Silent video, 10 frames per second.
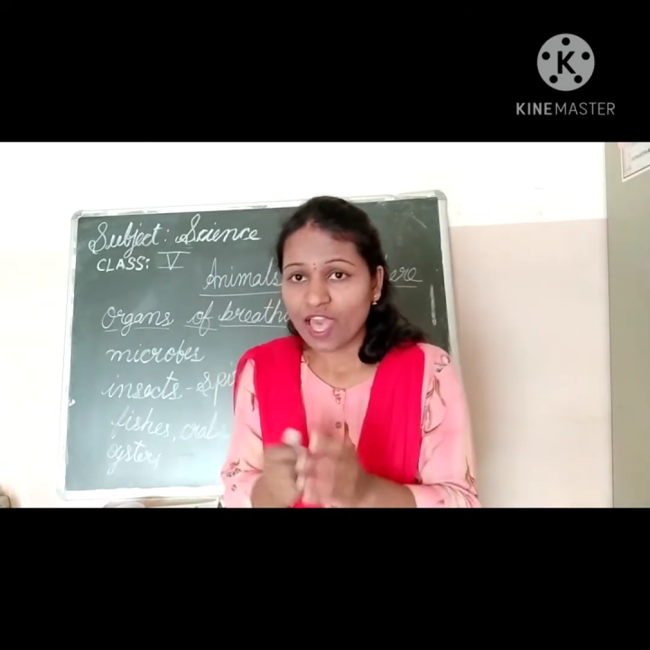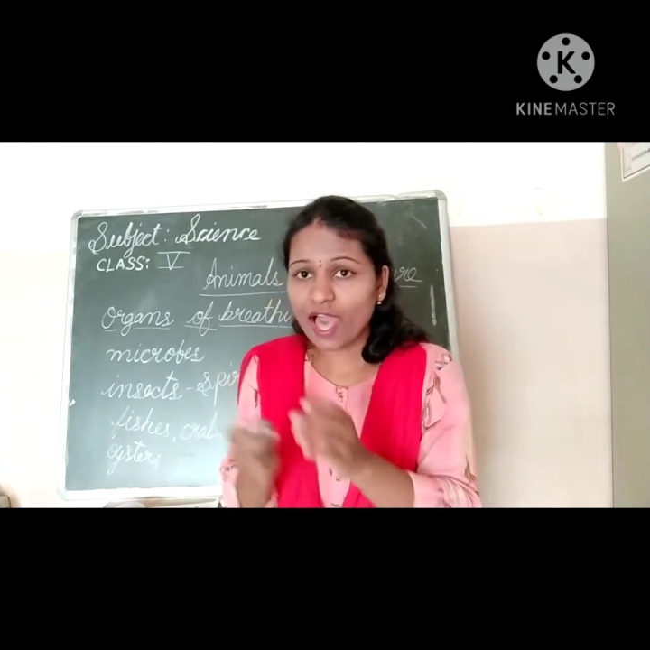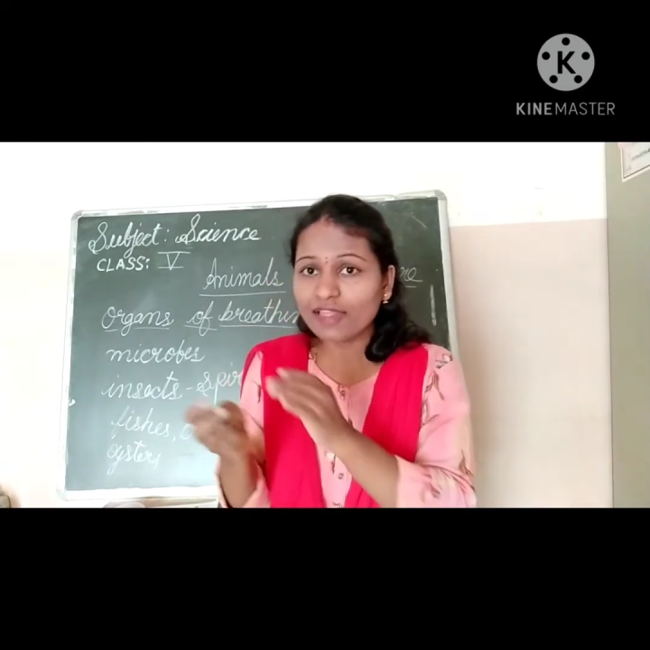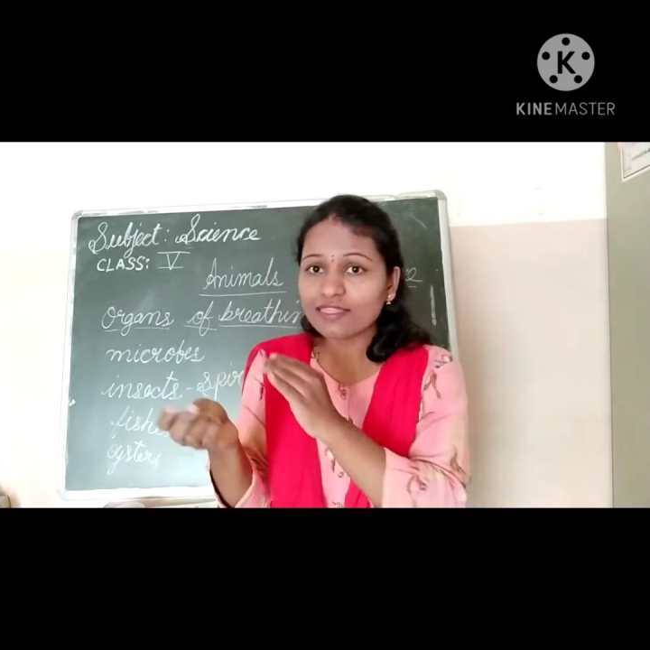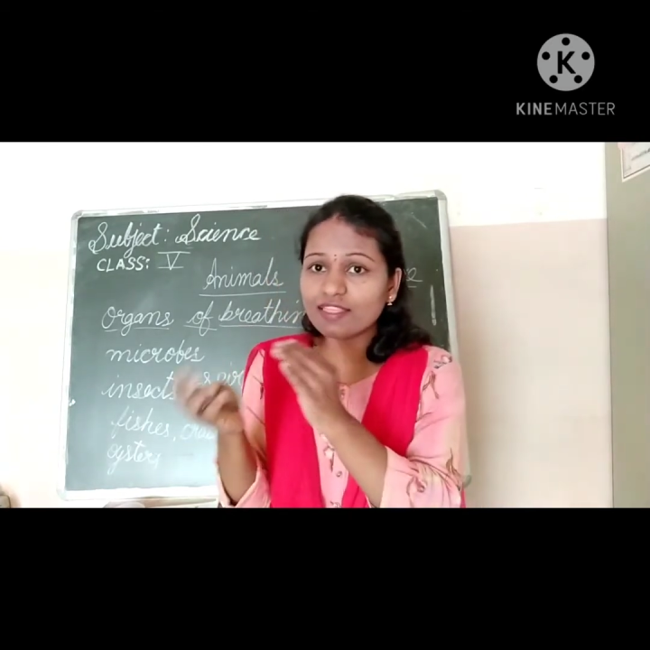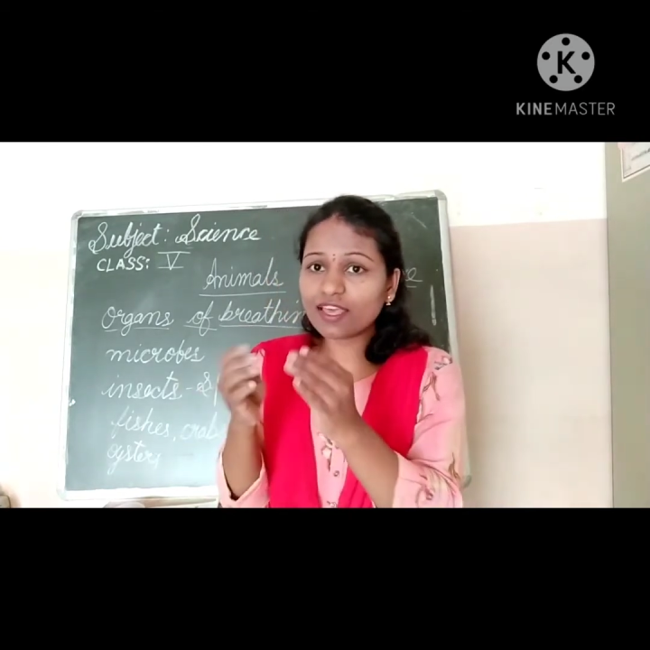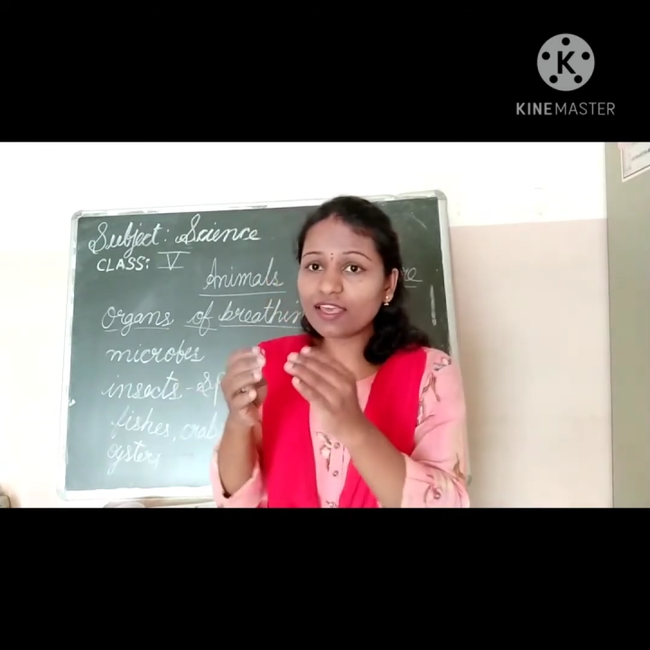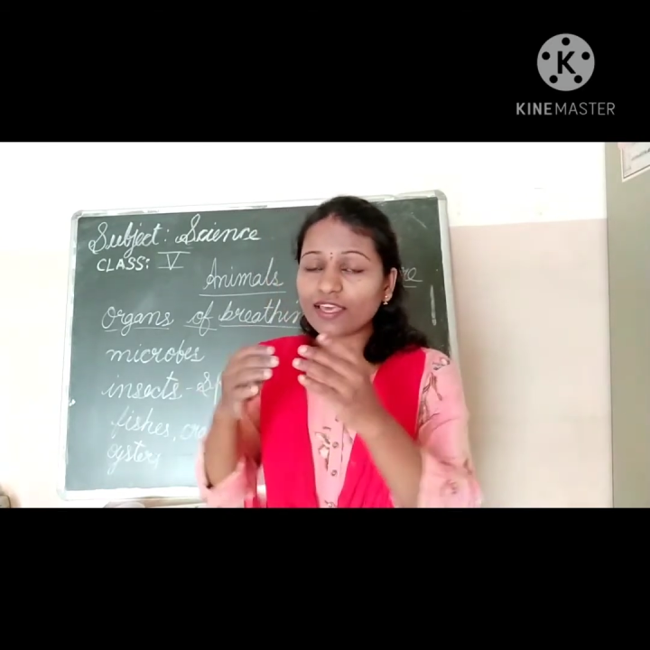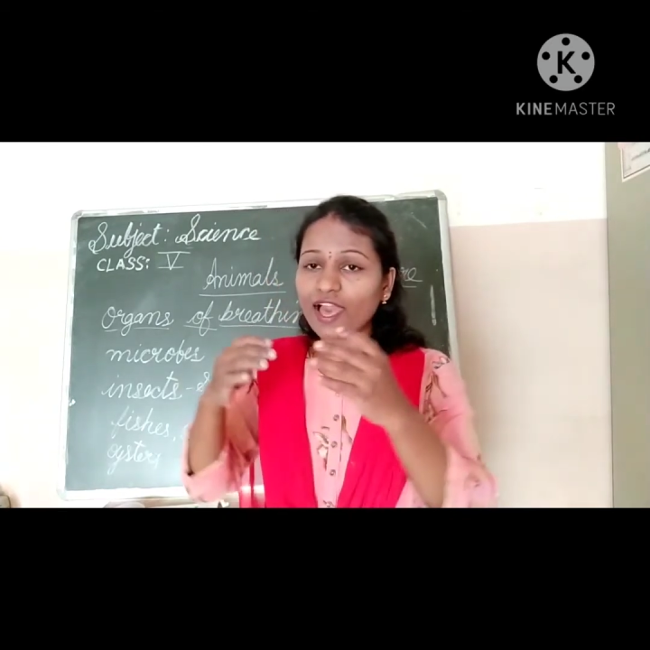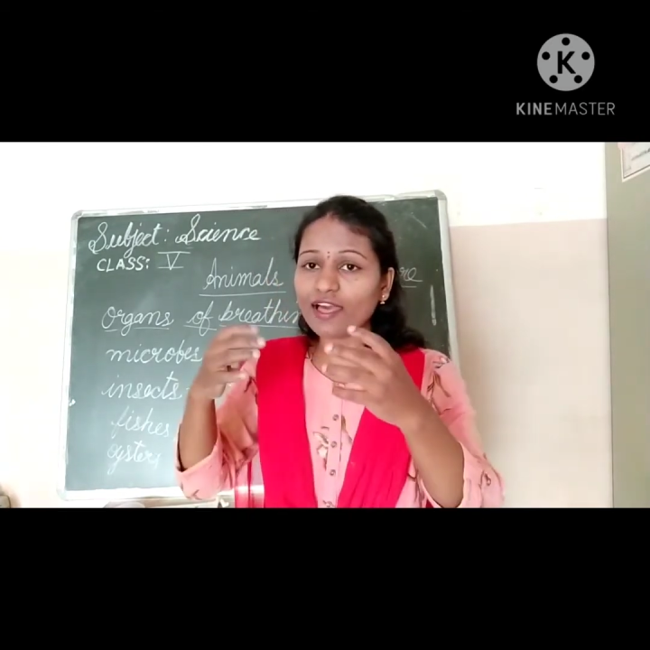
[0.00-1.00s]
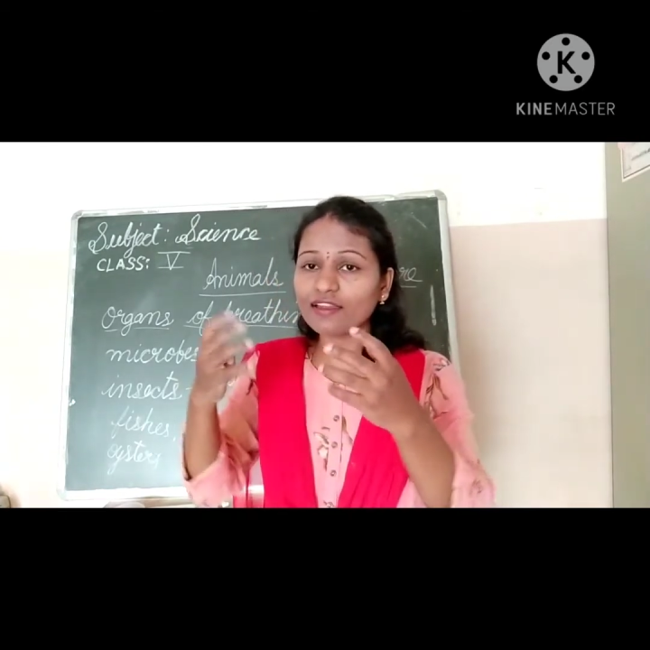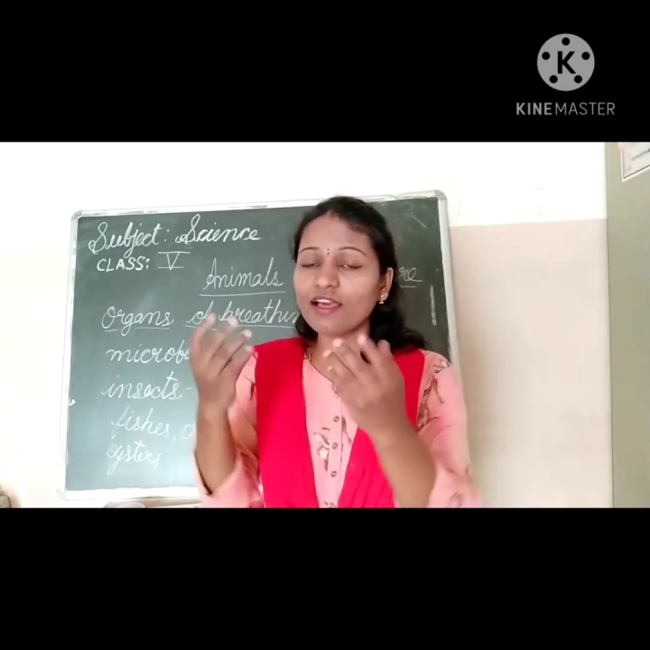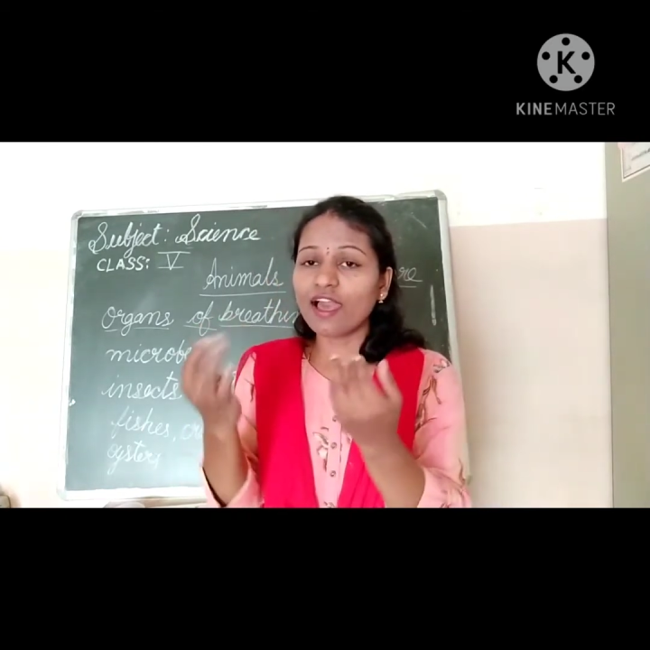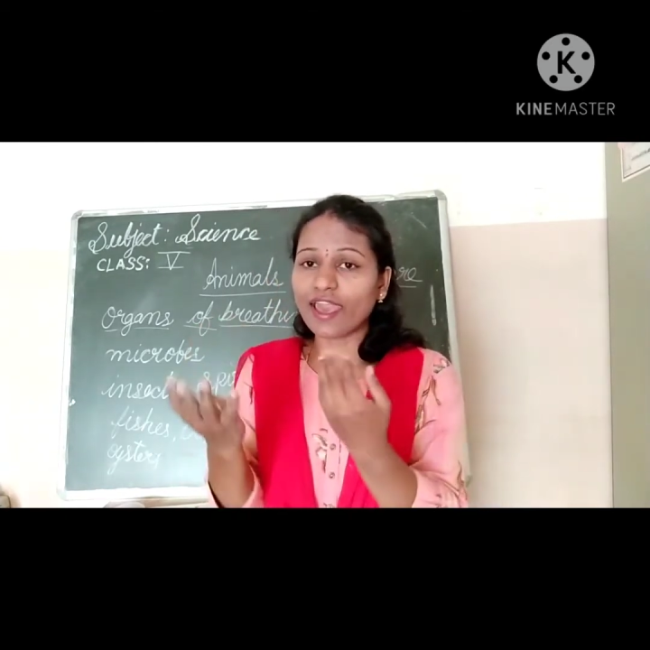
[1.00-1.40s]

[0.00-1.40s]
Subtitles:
and they can